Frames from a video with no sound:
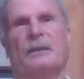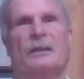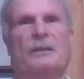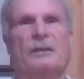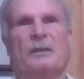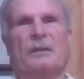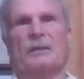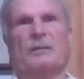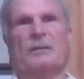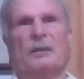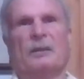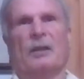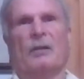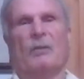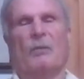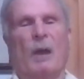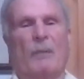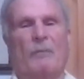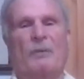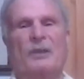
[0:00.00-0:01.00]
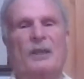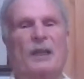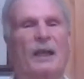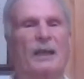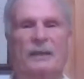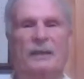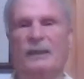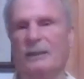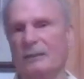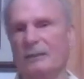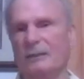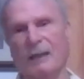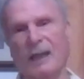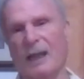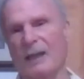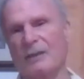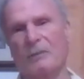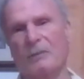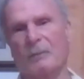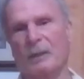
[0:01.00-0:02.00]
just a website that
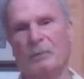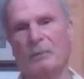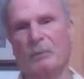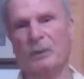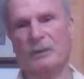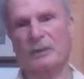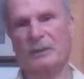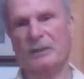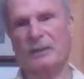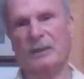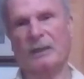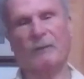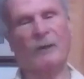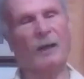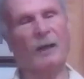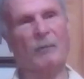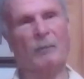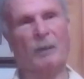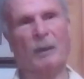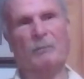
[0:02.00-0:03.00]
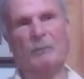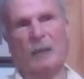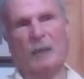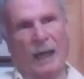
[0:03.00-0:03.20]
allows me to put stuff up.